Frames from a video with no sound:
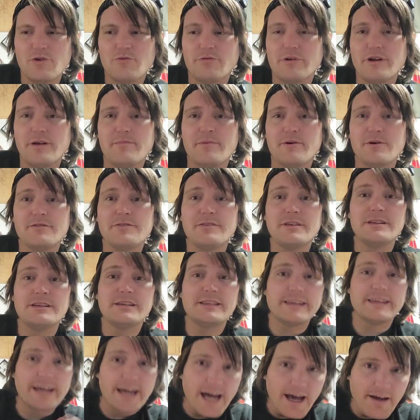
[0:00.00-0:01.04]
rebirth into
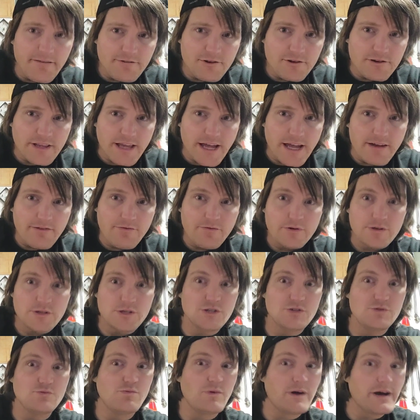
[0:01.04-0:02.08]
the afterlife, which
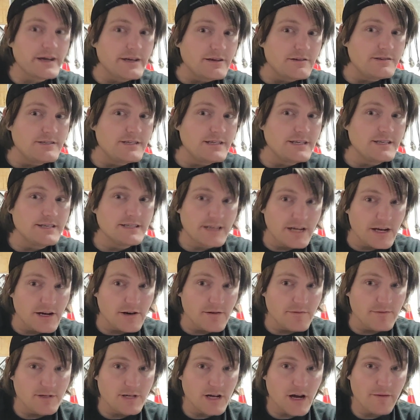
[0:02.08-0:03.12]
is why you see
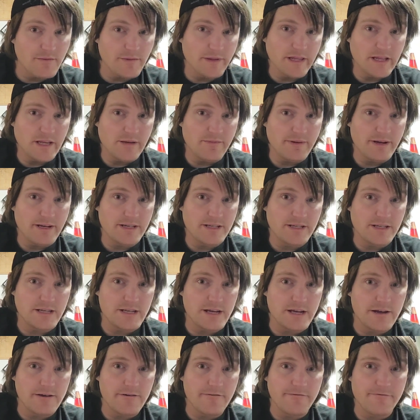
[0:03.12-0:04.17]
scarabs commonly depicted
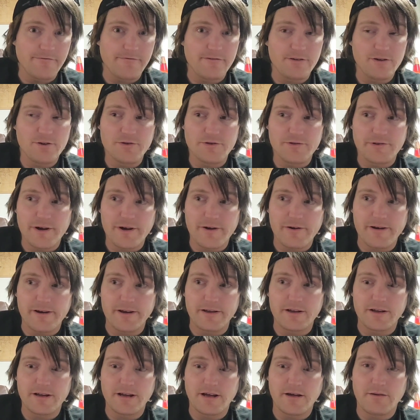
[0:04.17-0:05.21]
in
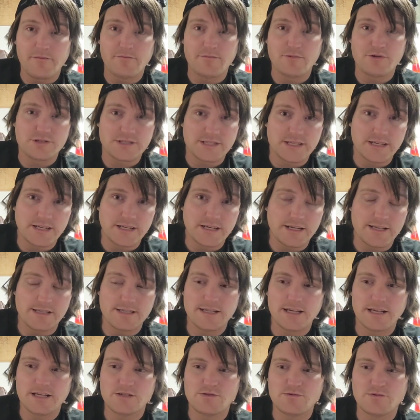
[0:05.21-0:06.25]
funerary
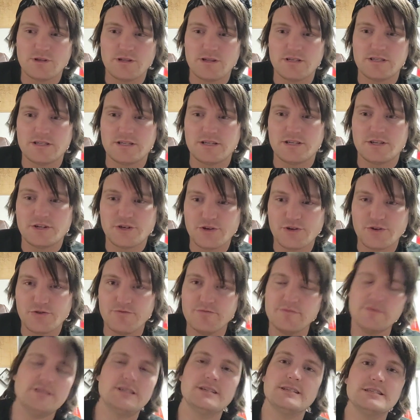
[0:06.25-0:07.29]
proceedings as well as in
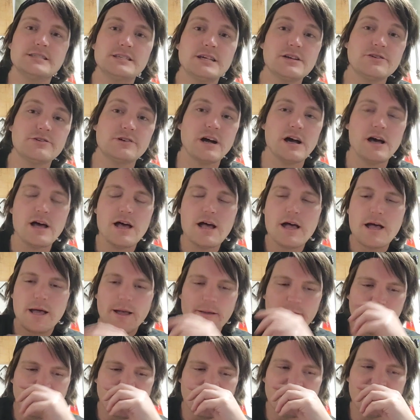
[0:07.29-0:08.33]
tombs, etc.
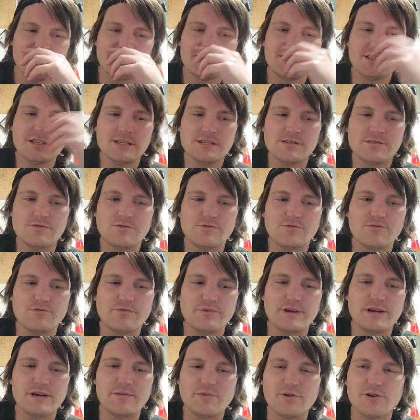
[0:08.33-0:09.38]
But it's just
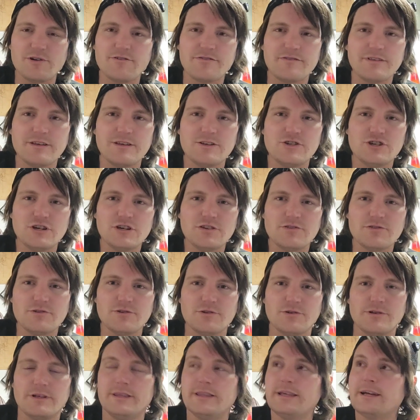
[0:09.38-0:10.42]
rebirth in
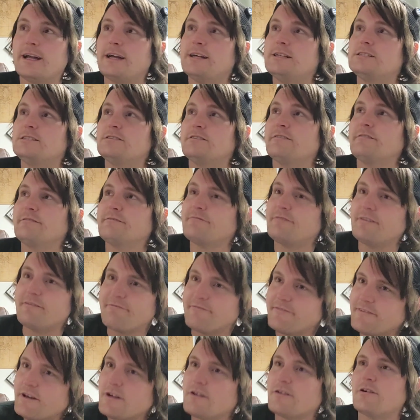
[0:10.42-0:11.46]
general. In the case of the
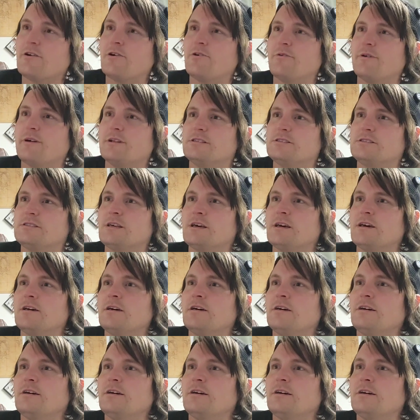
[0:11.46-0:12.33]
pharaoh, it's,